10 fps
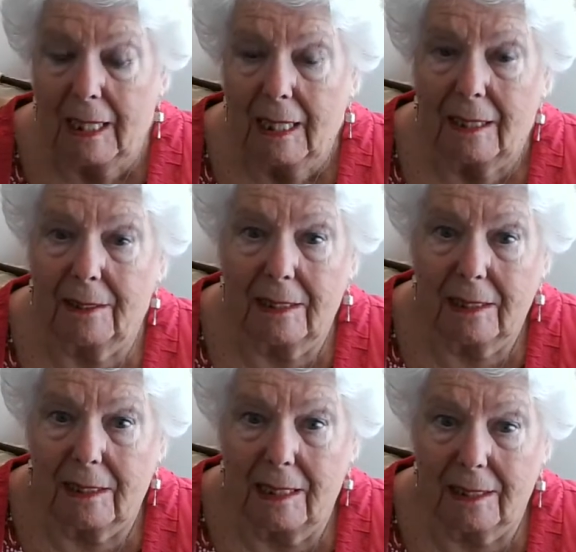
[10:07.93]

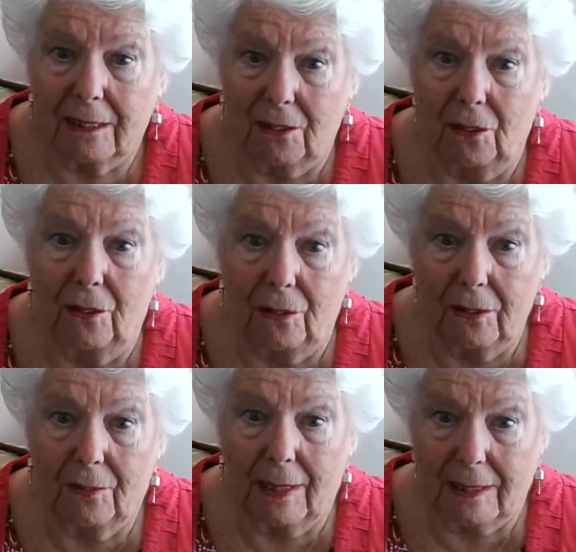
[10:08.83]
it's got a lot of
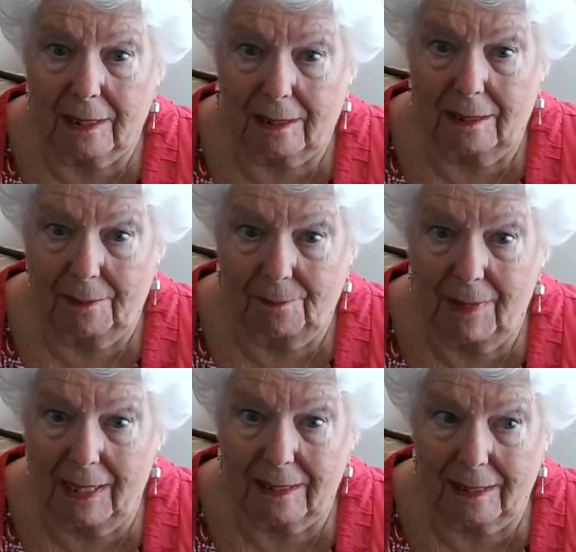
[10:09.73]
X
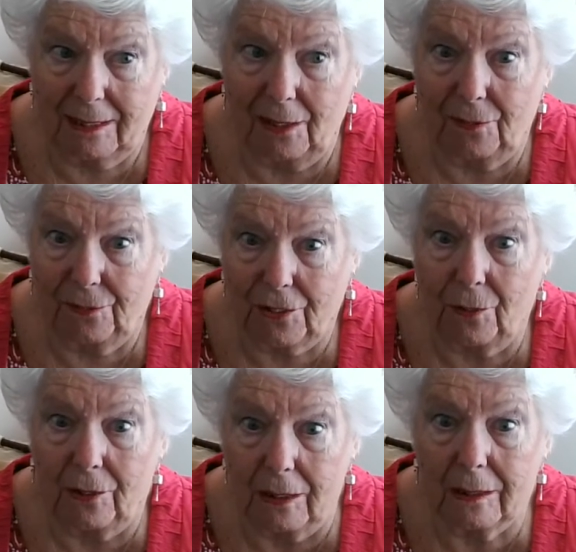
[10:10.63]
stuff going
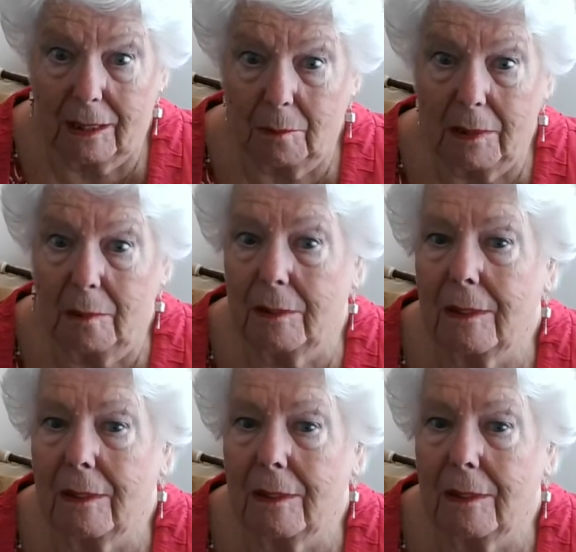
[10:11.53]
on at the moment.